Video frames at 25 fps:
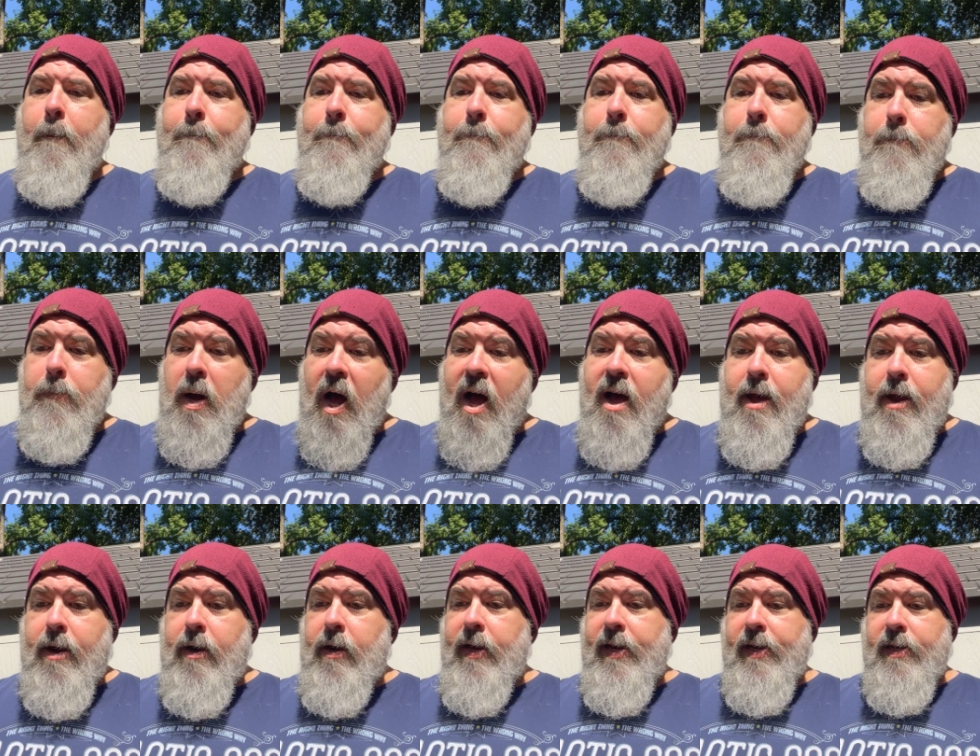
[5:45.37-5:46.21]

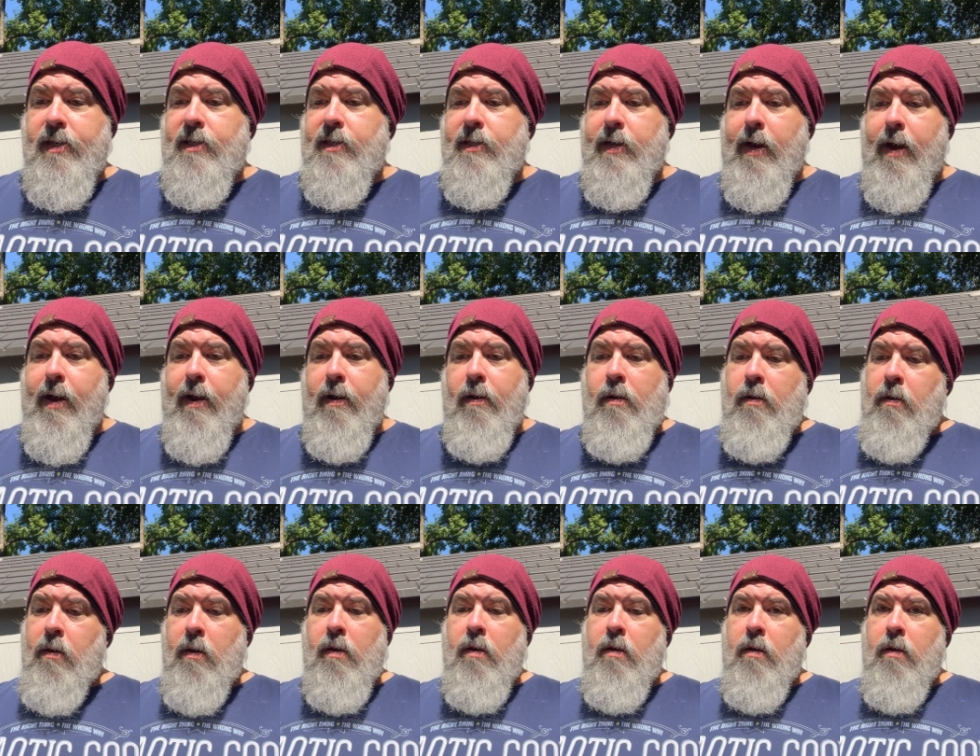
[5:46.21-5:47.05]
But he said,
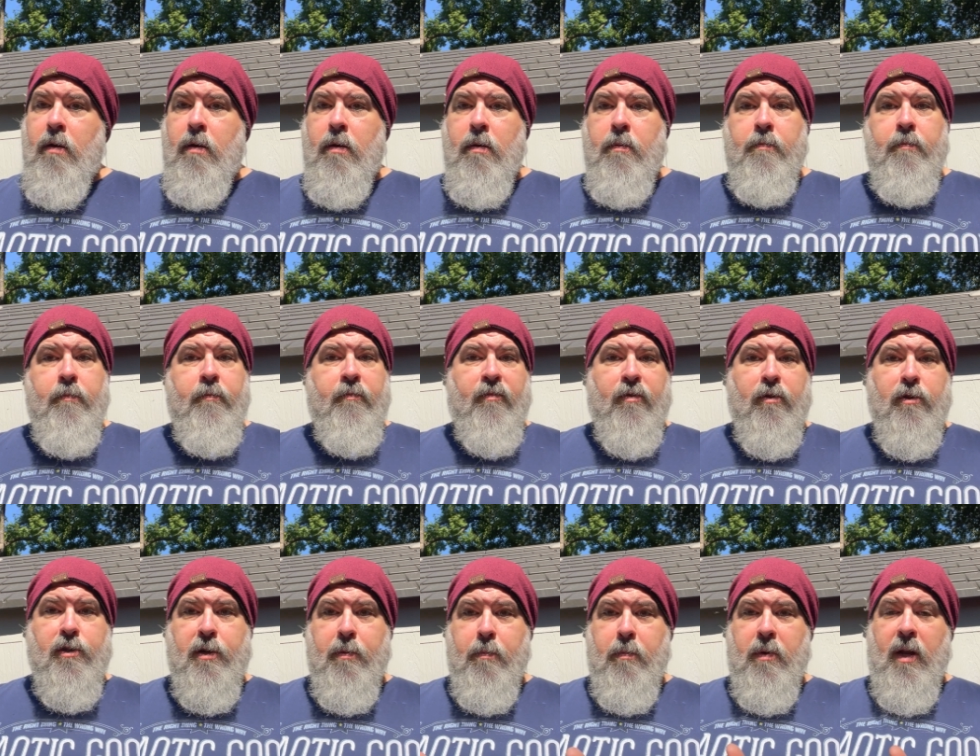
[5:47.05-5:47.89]
for
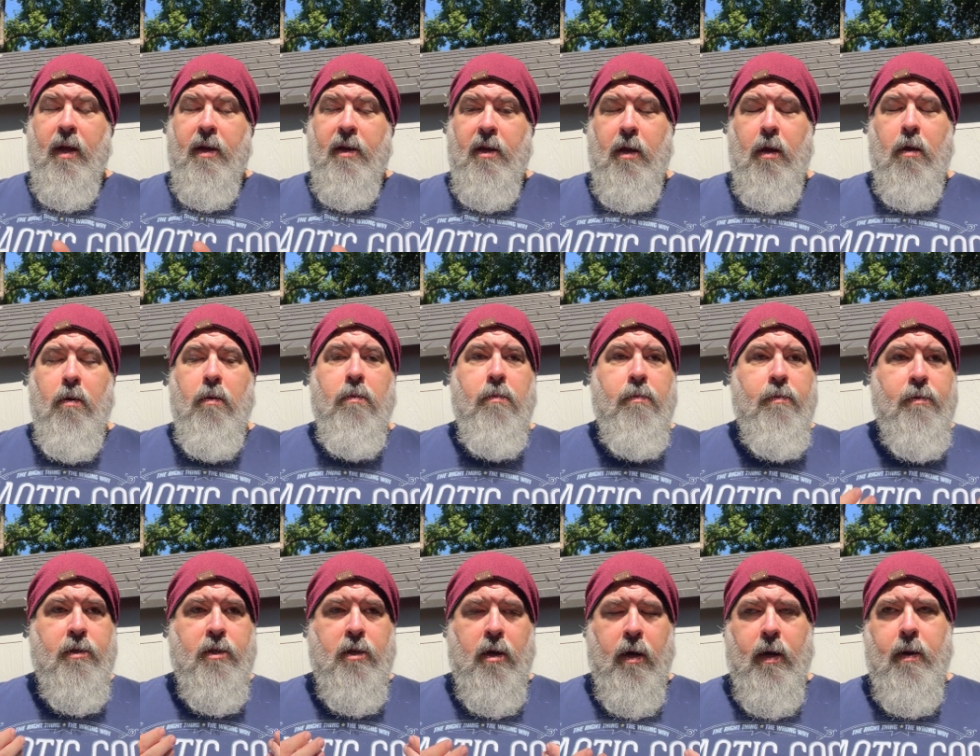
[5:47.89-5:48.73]
someone like you,
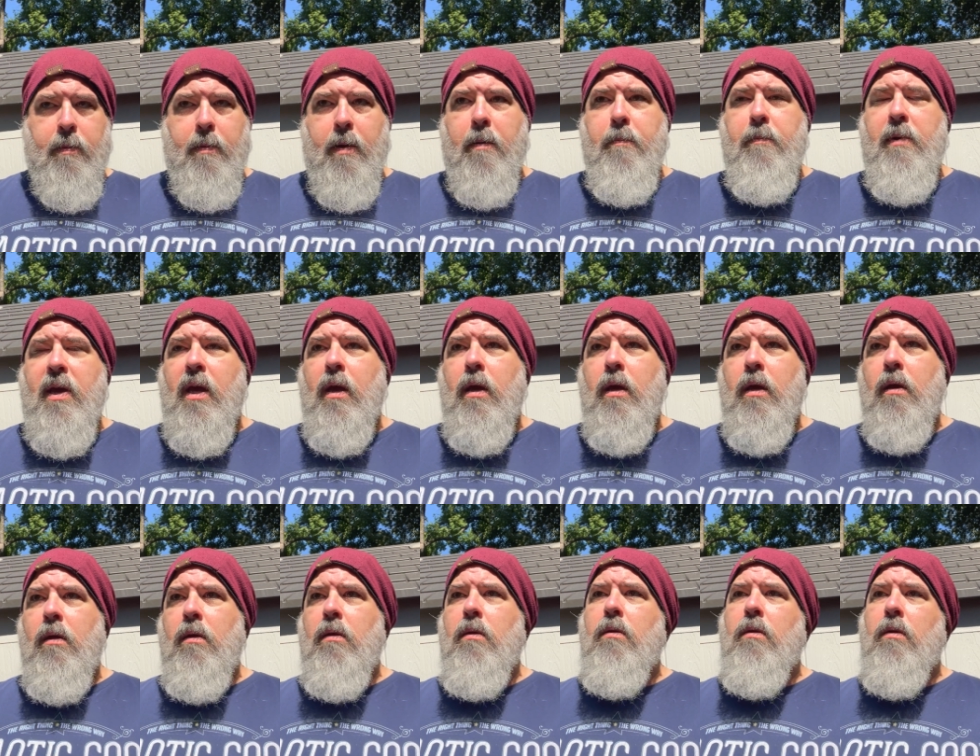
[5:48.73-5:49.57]
he's talking about me,
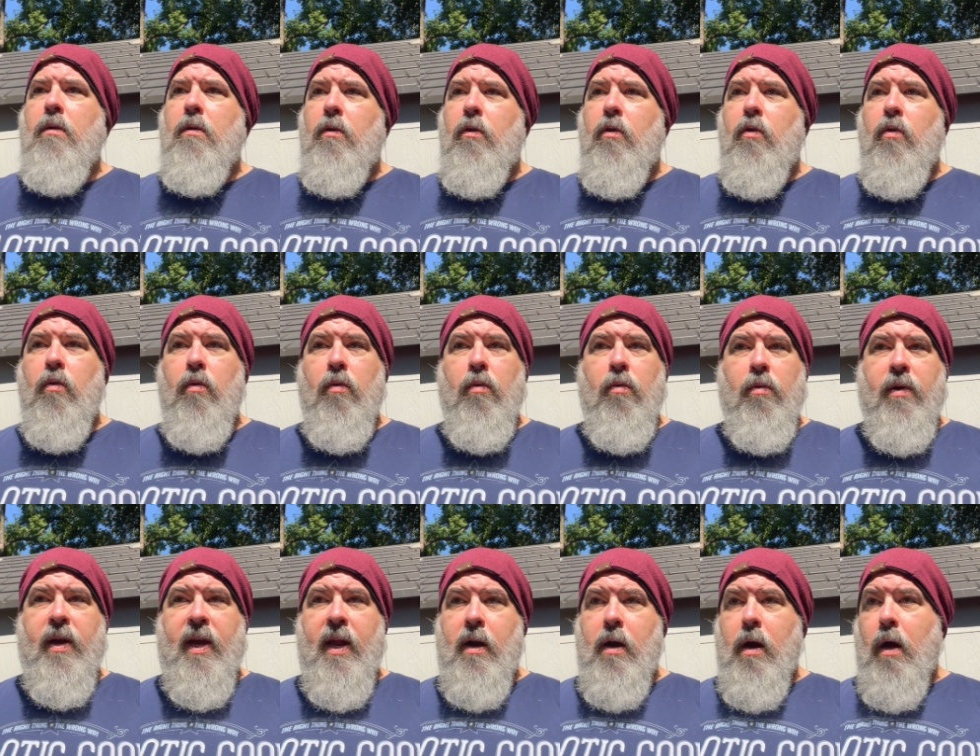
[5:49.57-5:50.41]
who
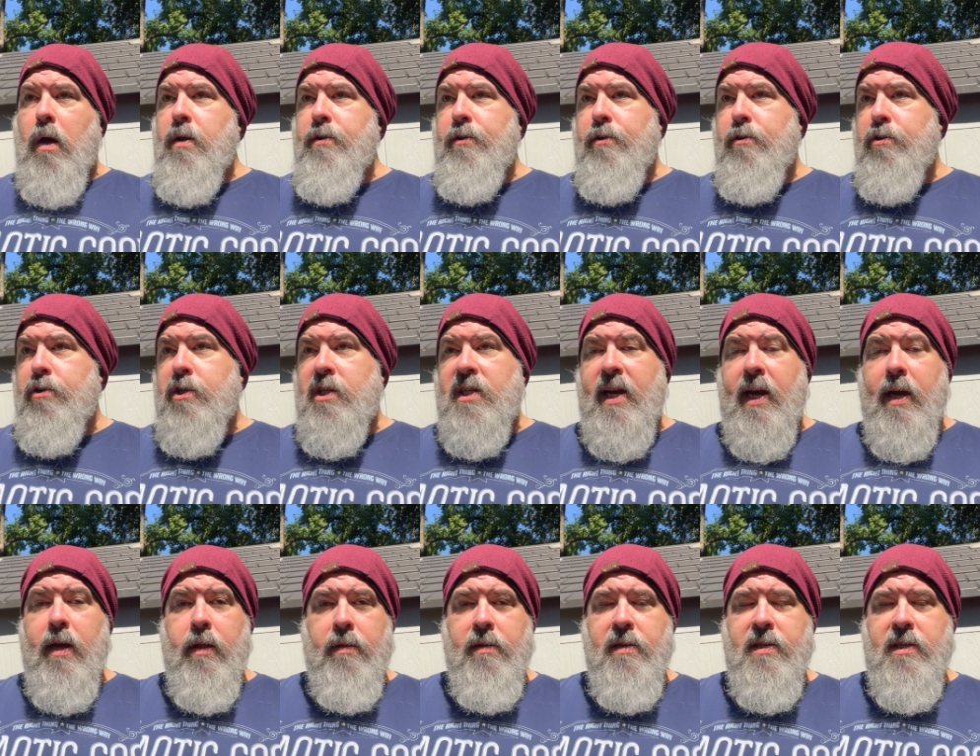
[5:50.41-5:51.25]
can
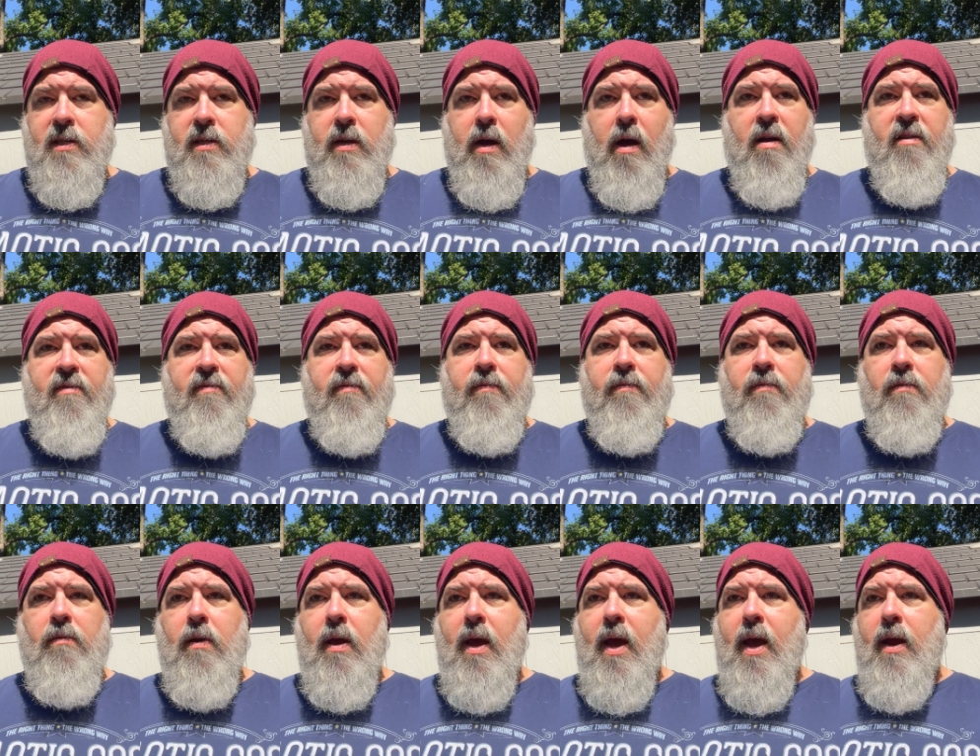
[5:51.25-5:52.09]
understand this stuff
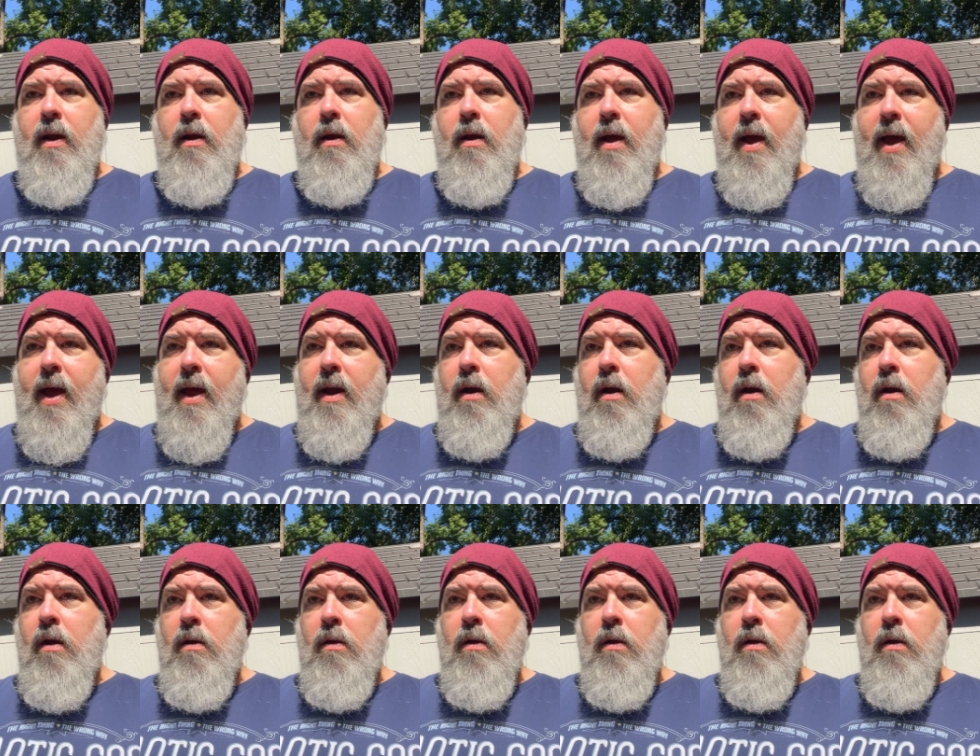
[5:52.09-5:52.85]
and